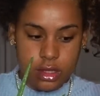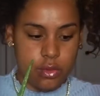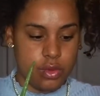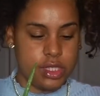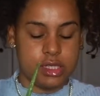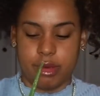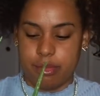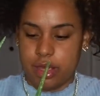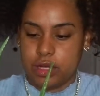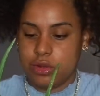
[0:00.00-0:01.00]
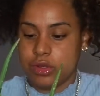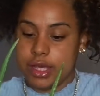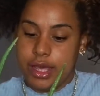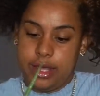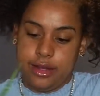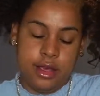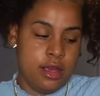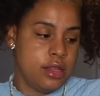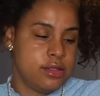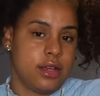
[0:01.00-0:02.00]
which is my mangoes. And
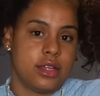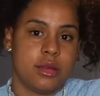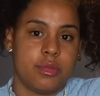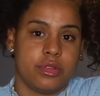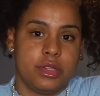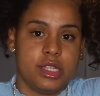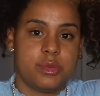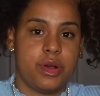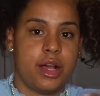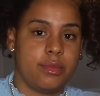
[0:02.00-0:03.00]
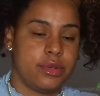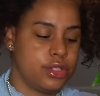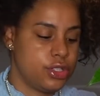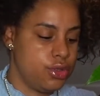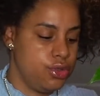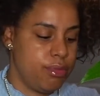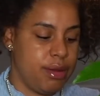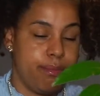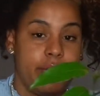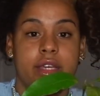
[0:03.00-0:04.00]
talking about this pot, I'm going to show you
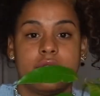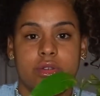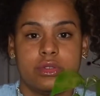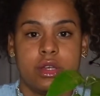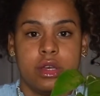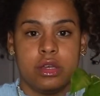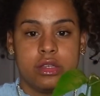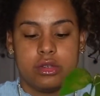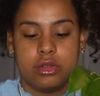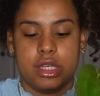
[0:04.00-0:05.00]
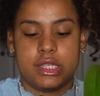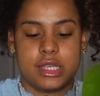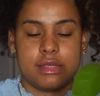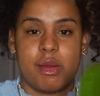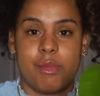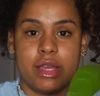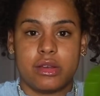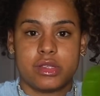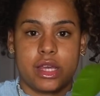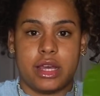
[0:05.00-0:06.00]
my mangoes. So this is my
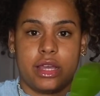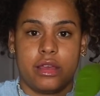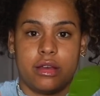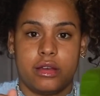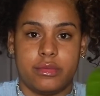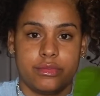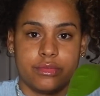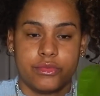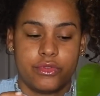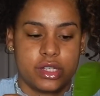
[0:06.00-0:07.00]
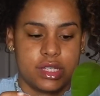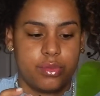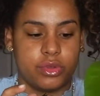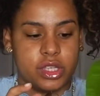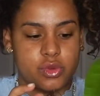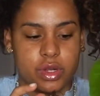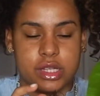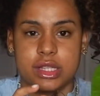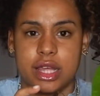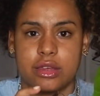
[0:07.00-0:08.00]
mangoes that I for example, this one
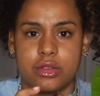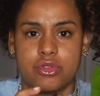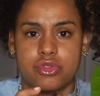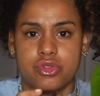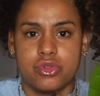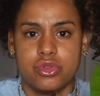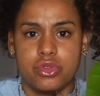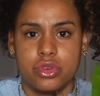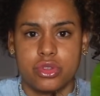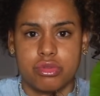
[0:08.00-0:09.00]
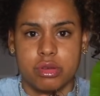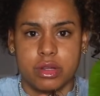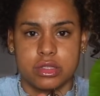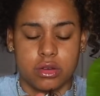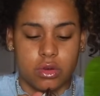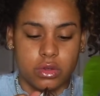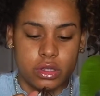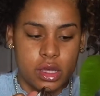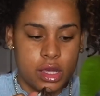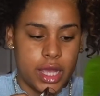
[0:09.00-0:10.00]
is like 2 or 3 months
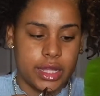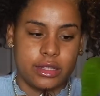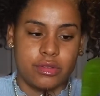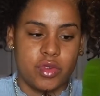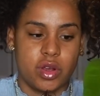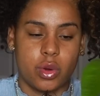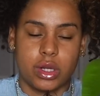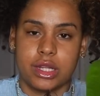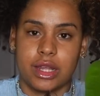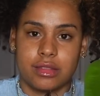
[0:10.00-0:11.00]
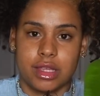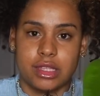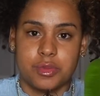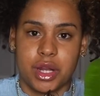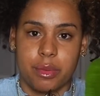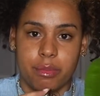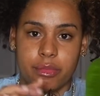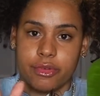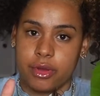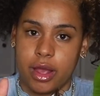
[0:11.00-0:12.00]
old. I didn't record that date, but
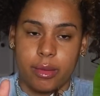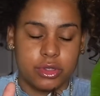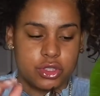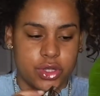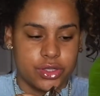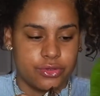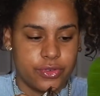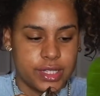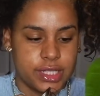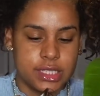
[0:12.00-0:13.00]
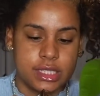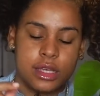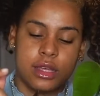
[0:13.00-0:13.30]
I'm going to try to find it.